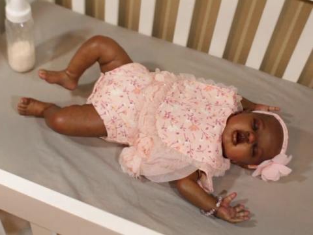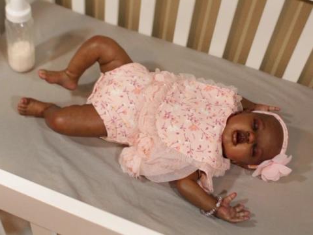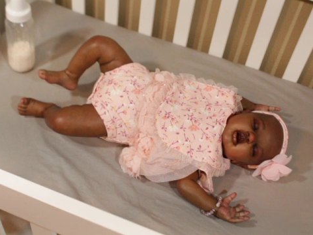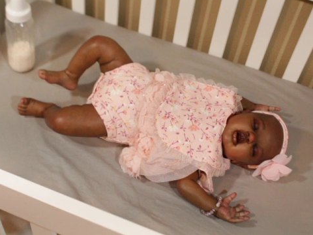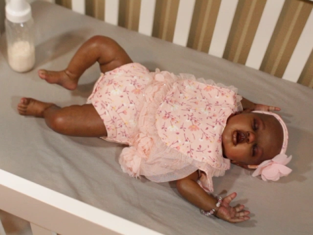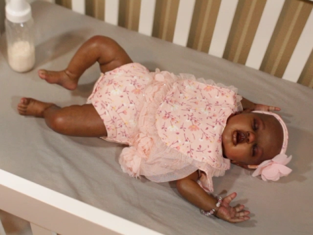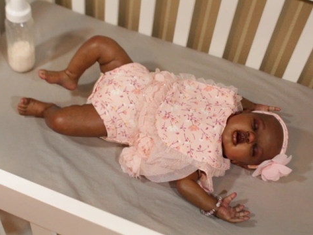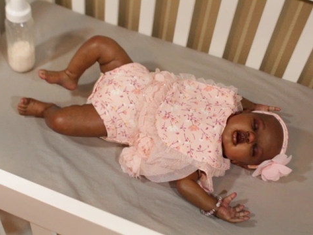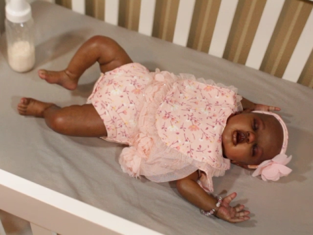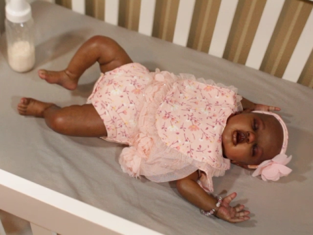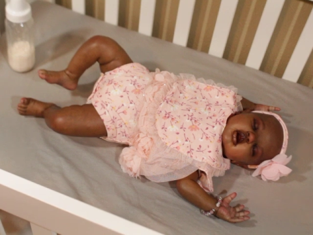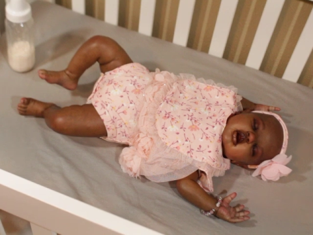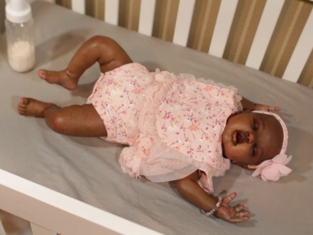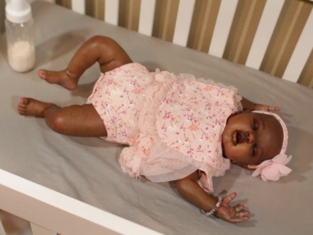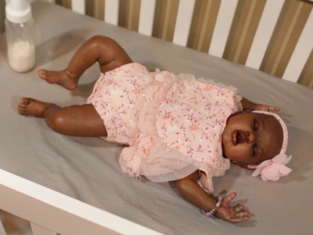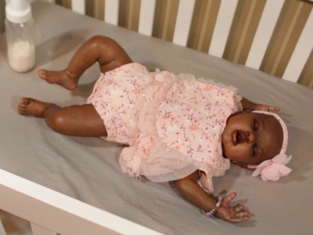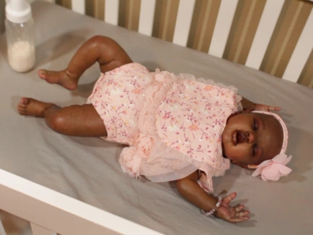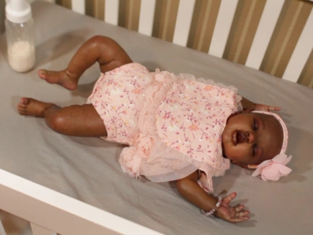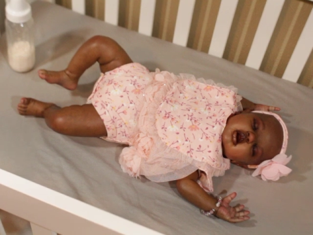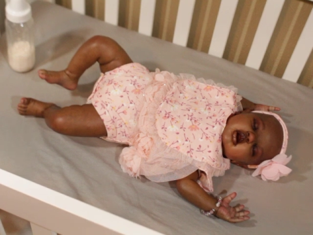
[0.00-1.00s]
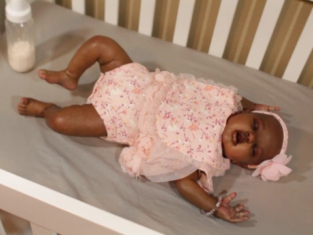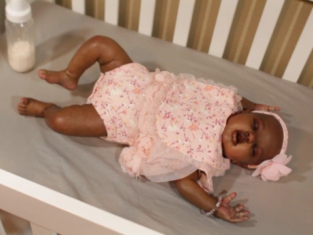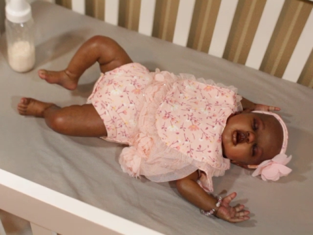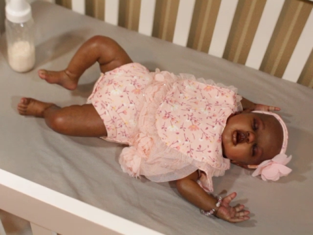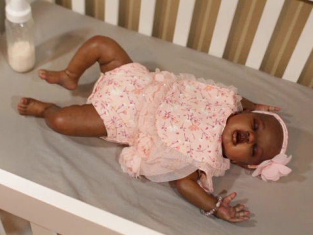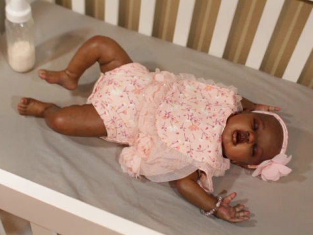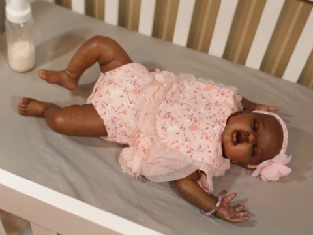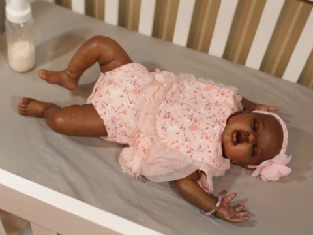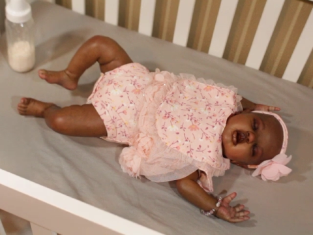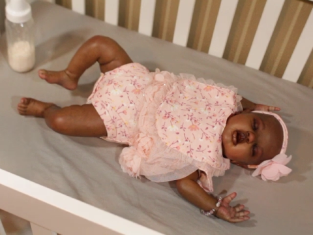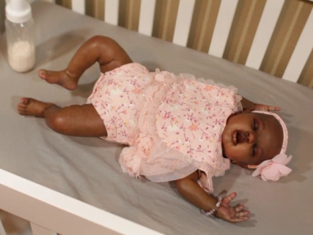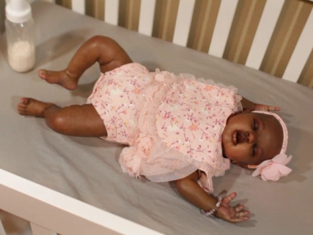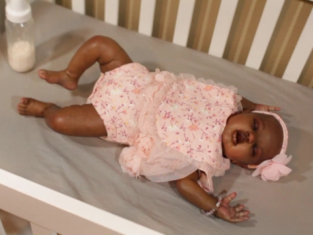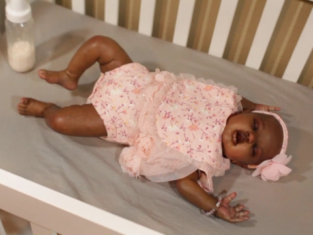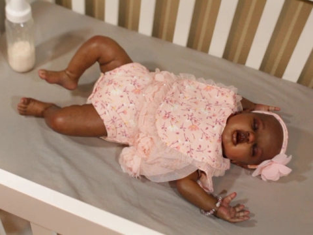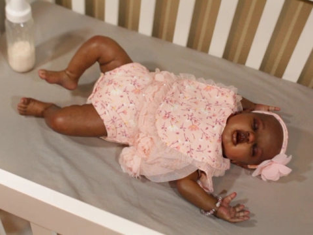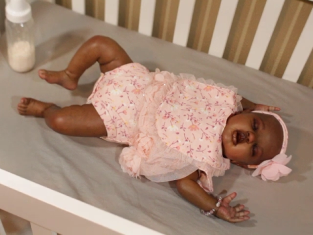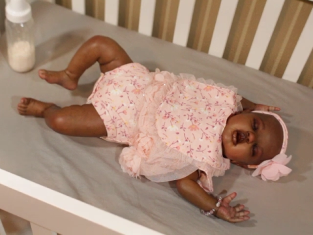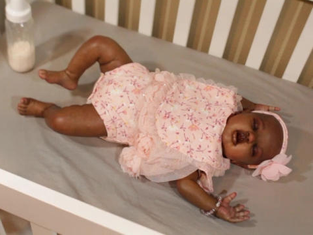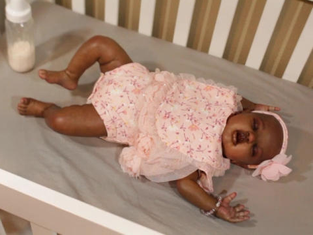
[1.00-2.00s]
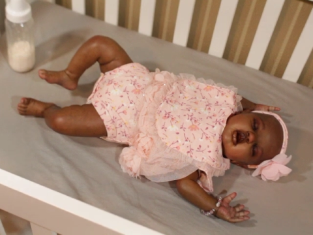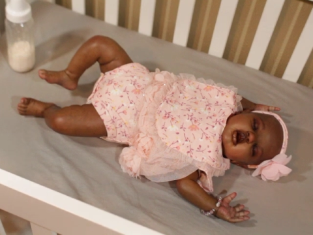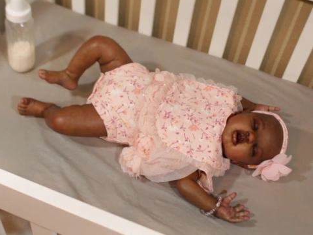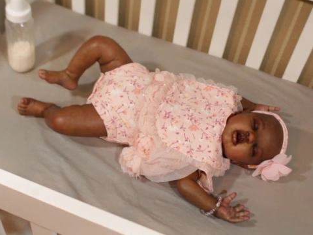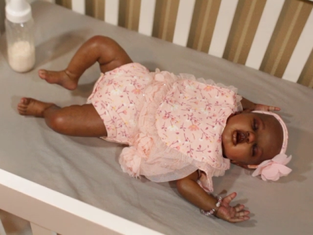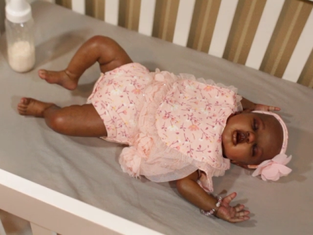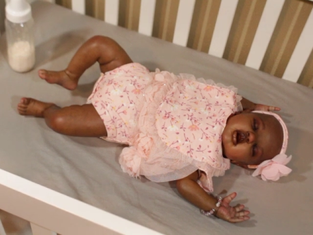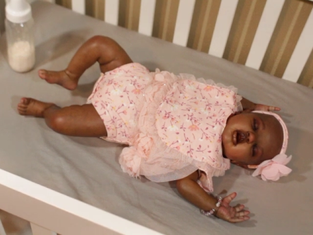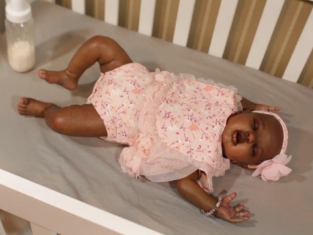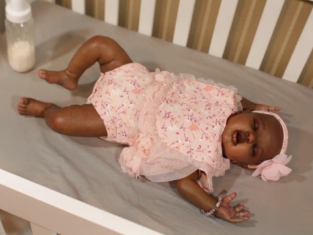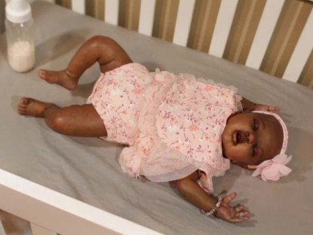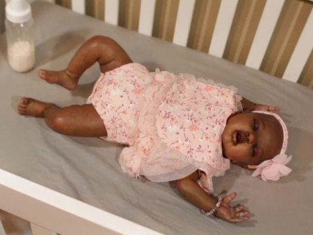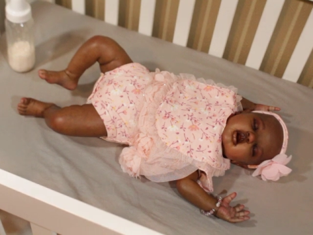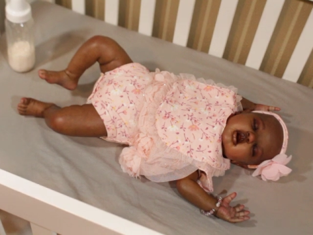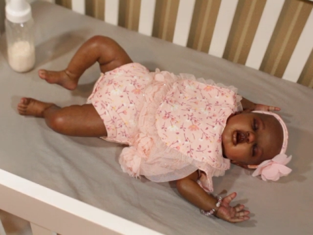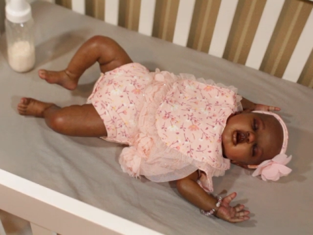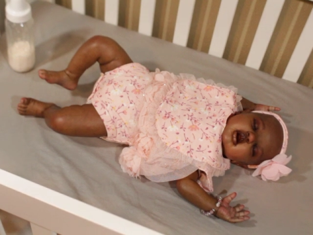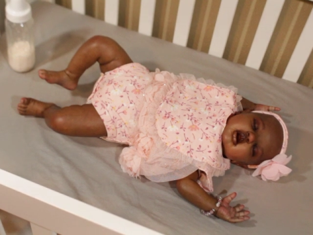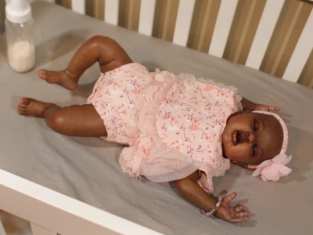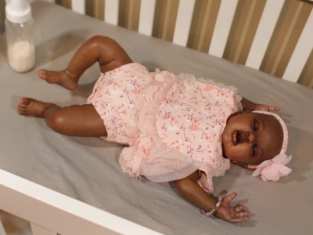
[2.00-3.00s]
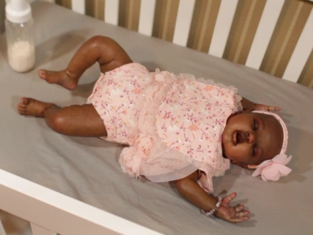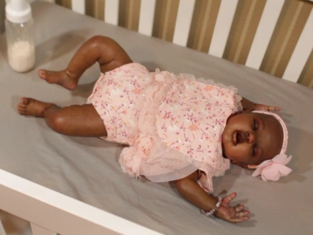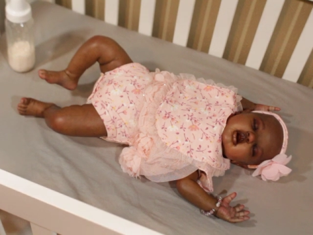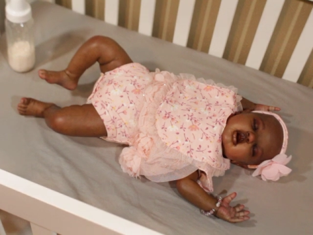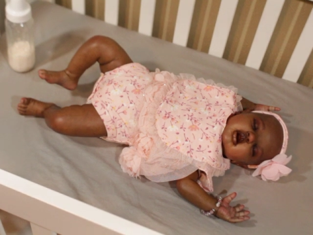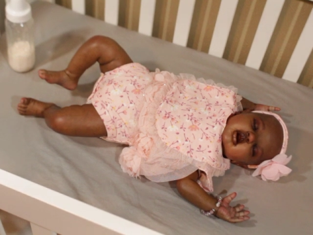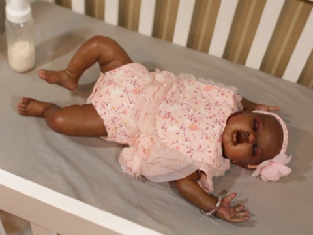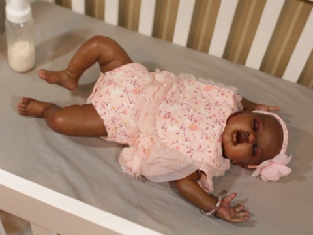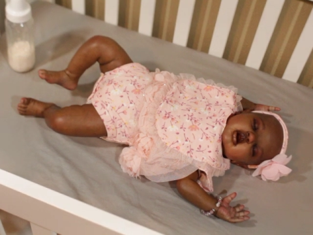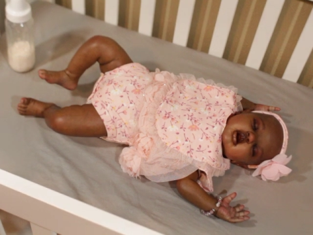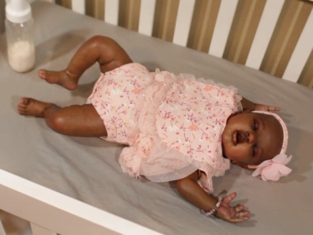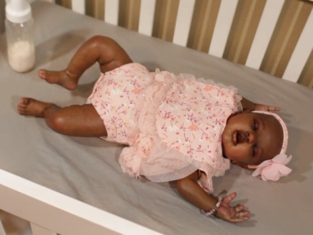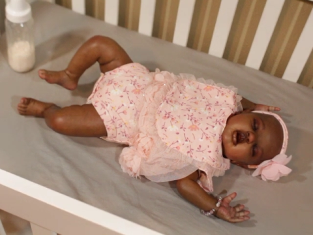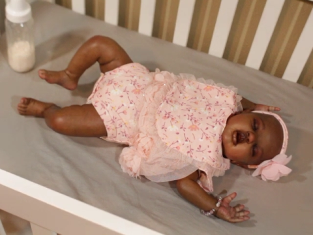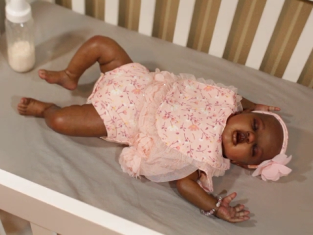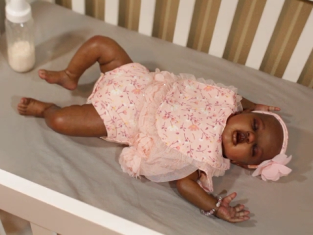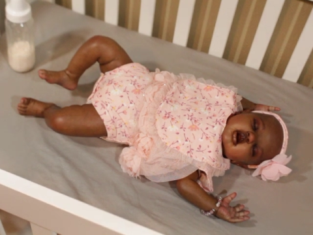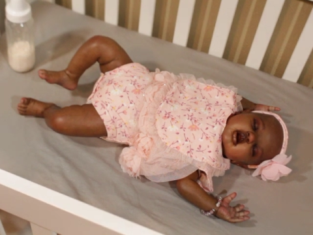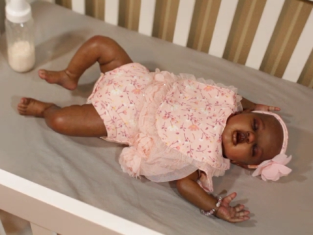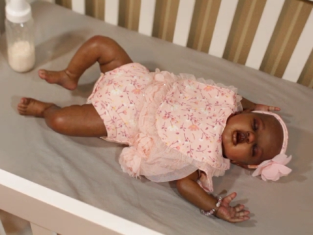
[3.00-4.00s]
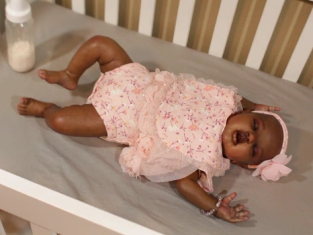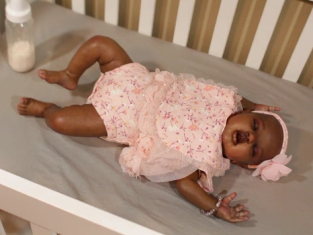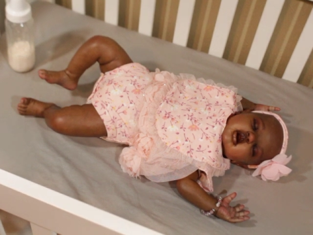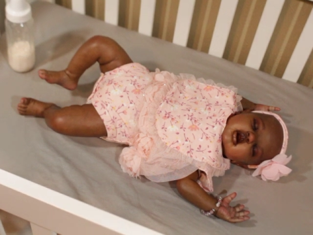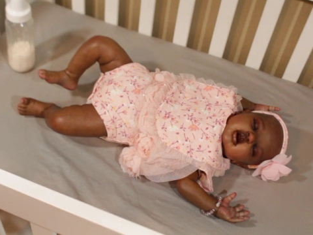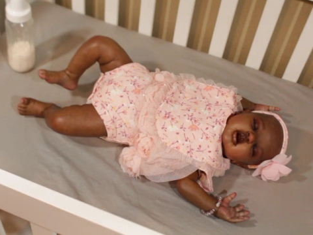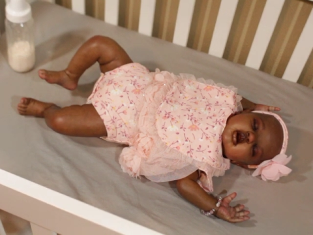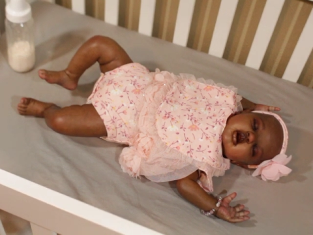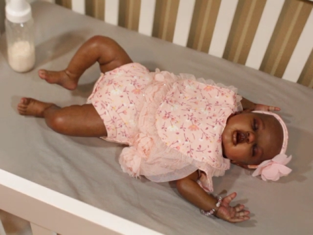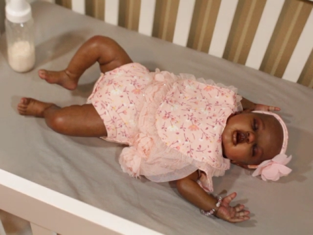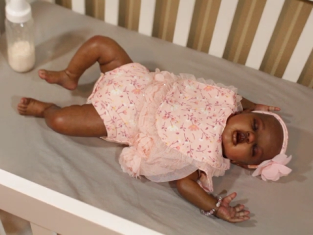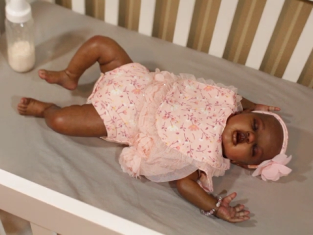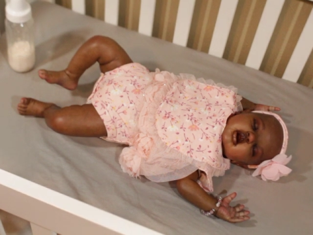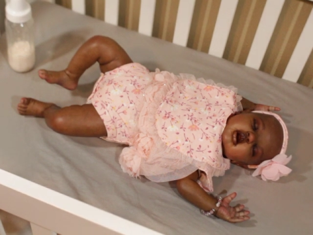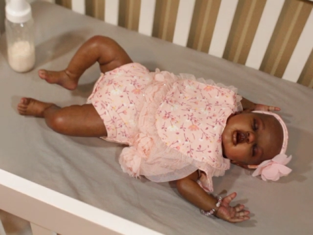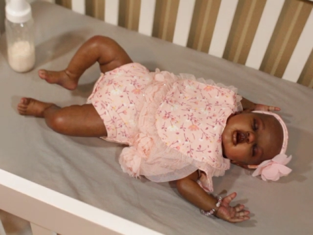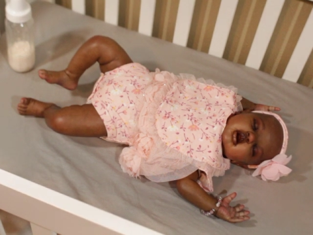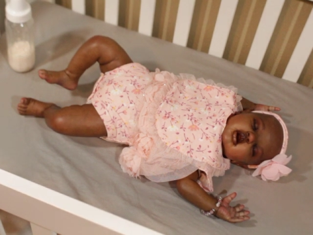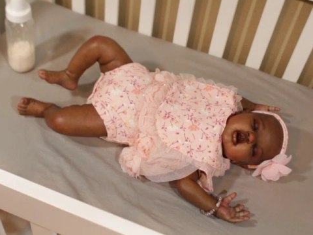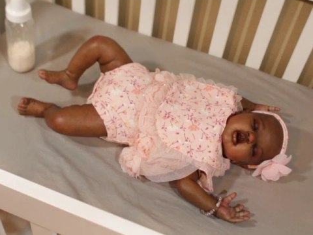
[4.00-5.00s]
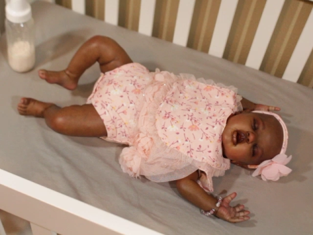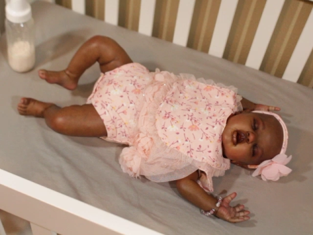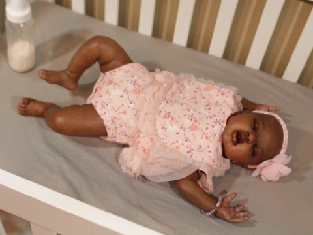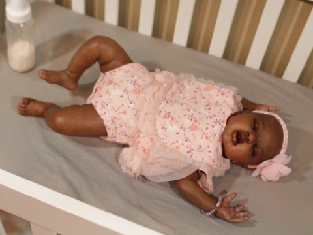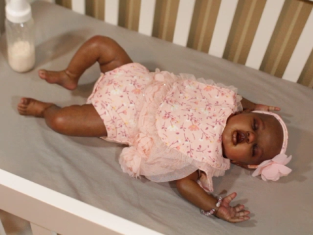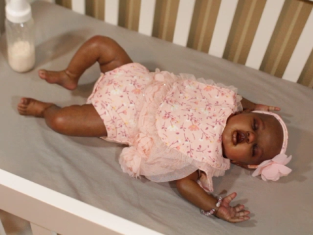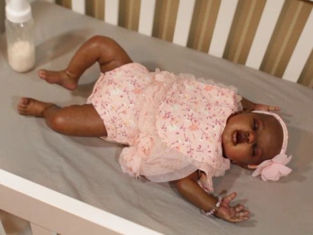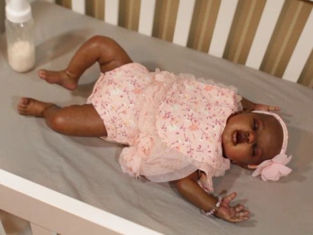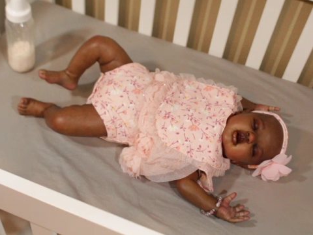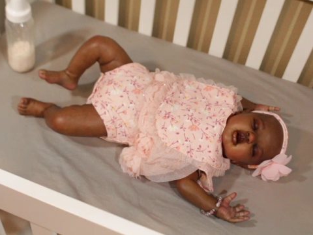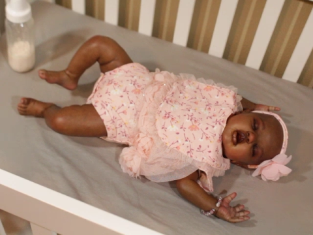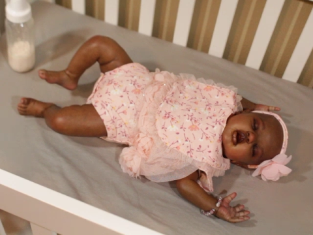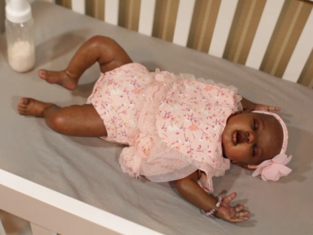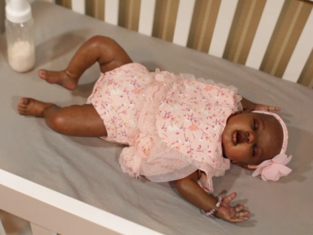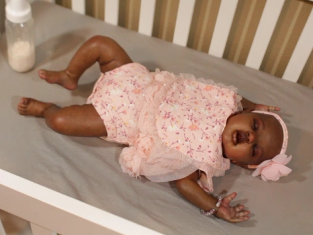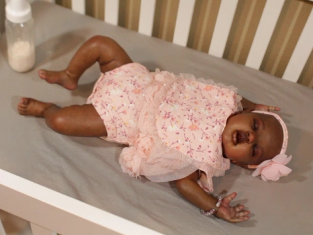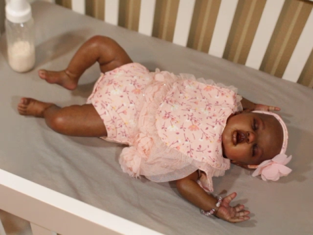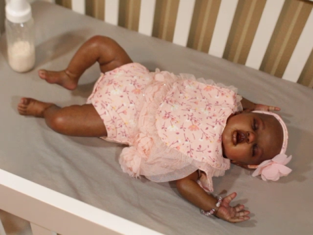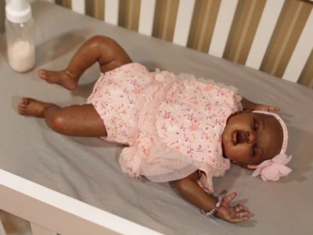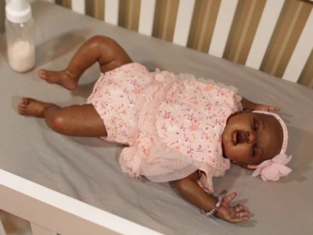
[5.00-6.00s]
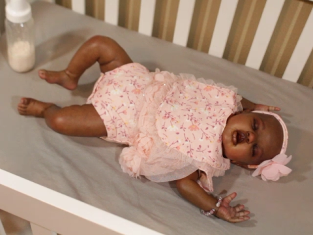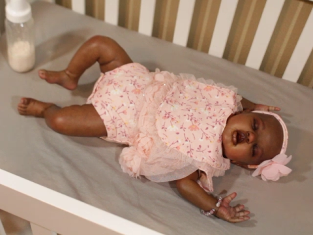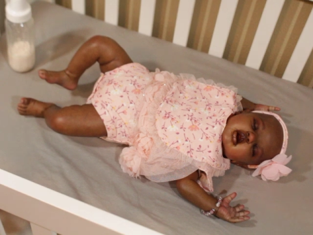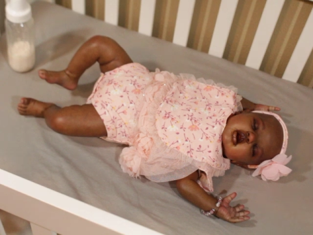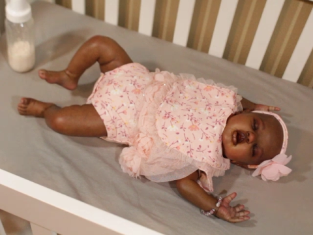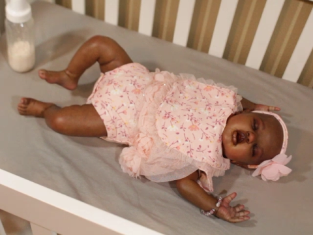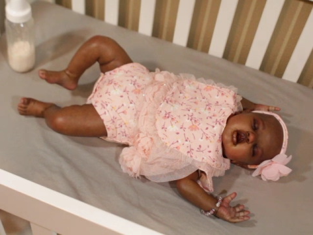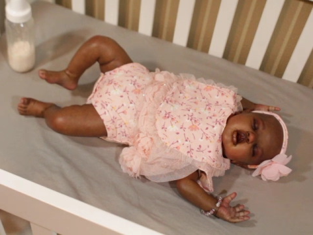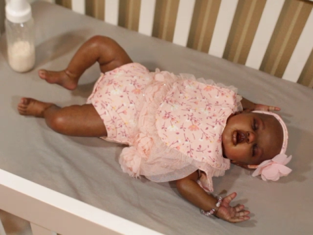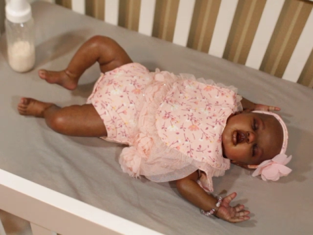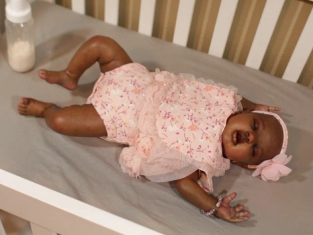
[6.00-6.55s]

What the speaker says: No face is visible, so there are no lips to read.